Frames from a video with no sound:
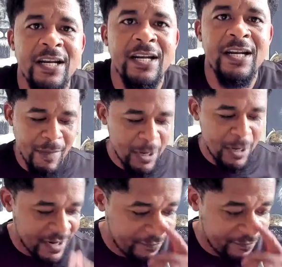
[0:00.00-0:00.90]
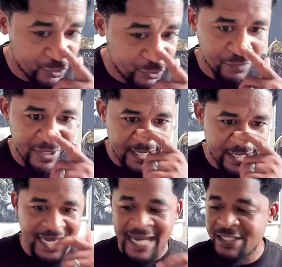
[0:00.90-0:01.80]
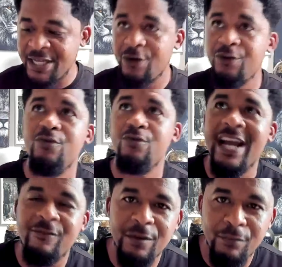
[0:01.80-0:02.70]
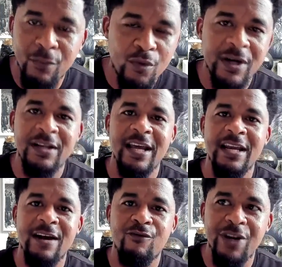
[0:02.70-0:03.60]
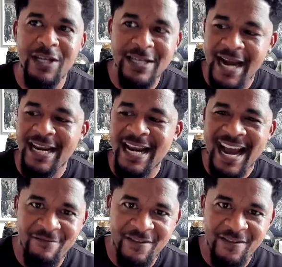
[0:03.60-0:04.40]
about my future because I tell you every morning and every night I